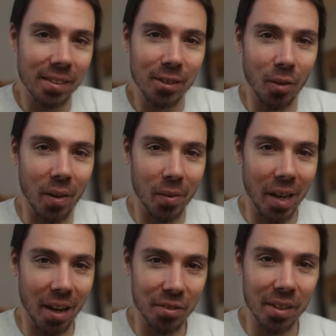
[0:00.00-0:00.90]
So I would
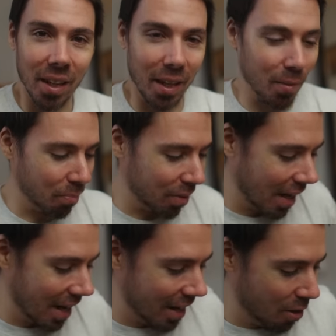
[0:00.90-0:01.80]
have to like
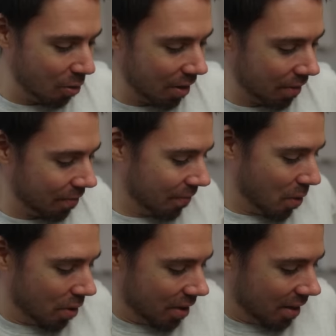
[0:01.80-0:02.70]
plan out a
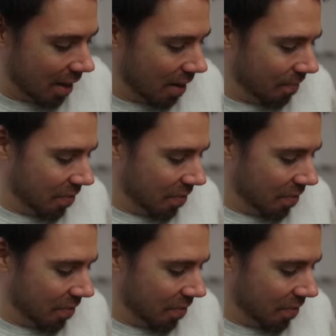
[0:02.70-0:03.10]
focus like